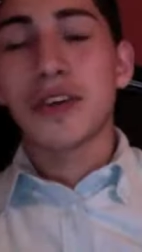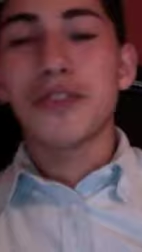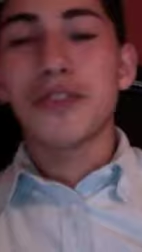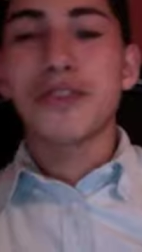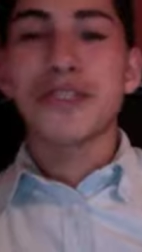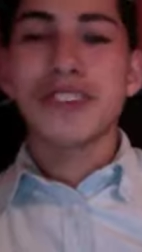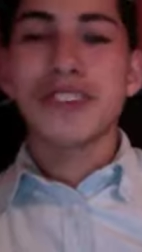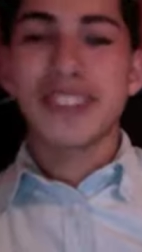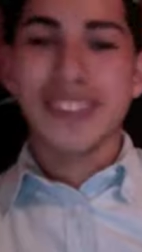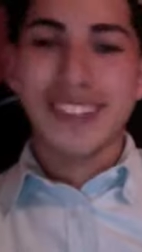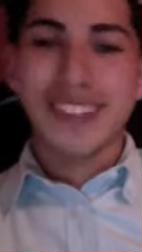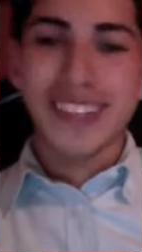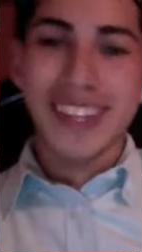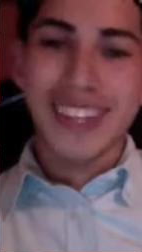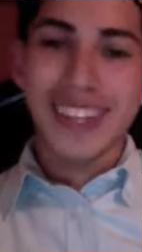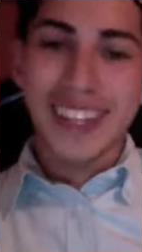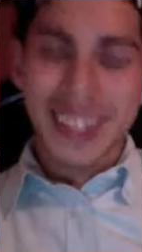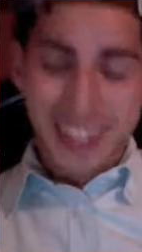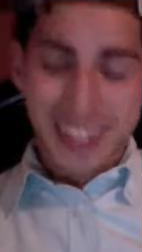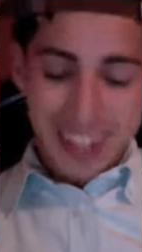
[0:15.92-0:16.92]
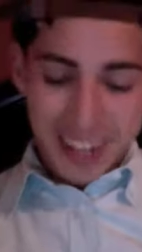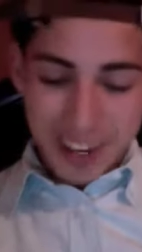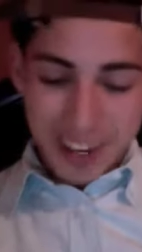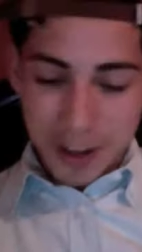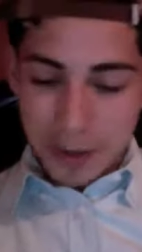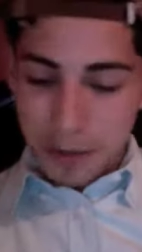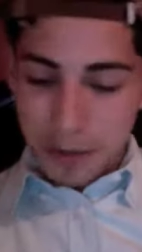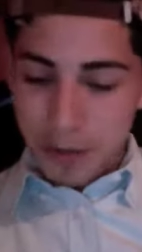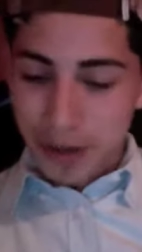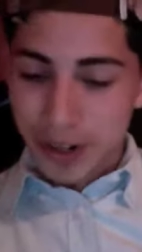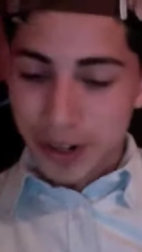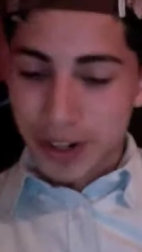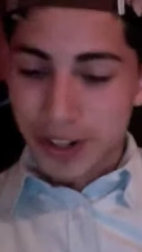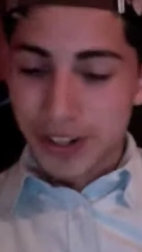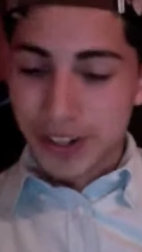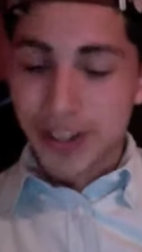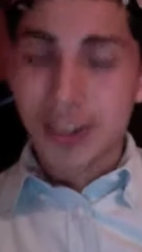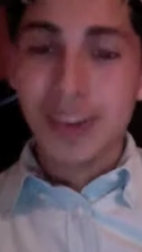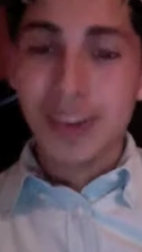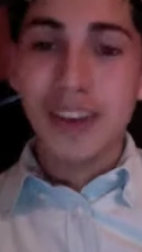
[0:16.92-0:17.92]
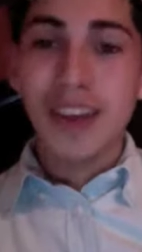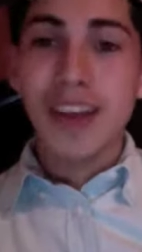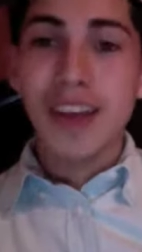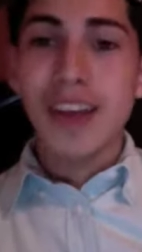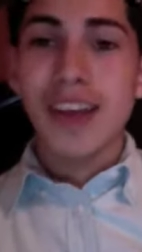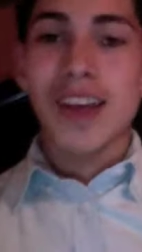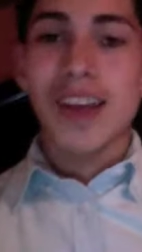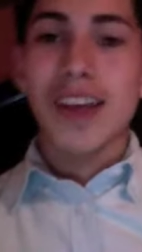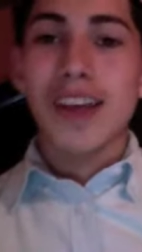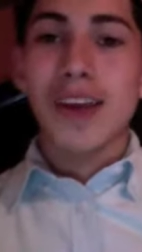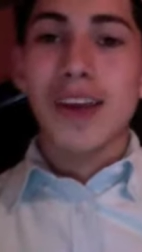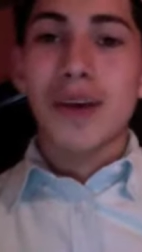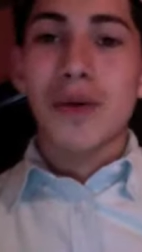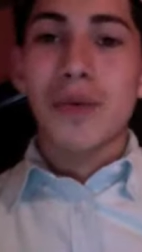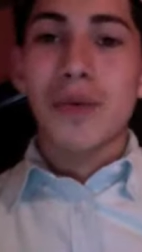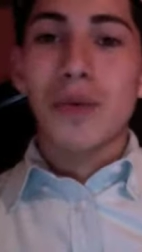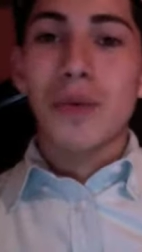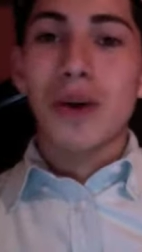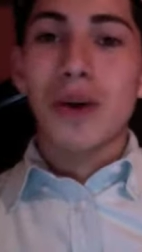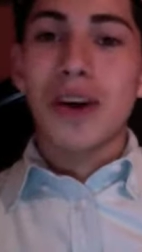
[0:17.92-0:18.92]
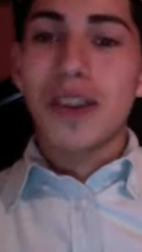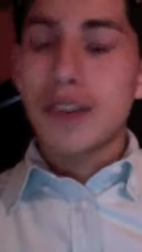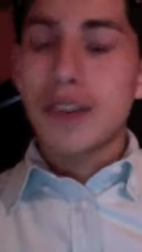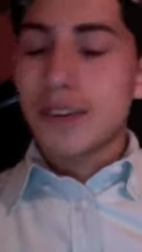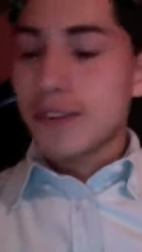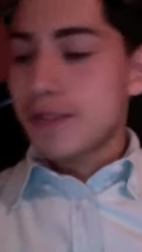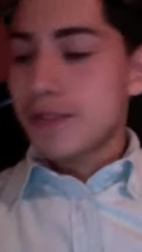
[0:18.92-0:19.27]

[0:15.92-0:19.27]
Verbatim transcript: for take number one,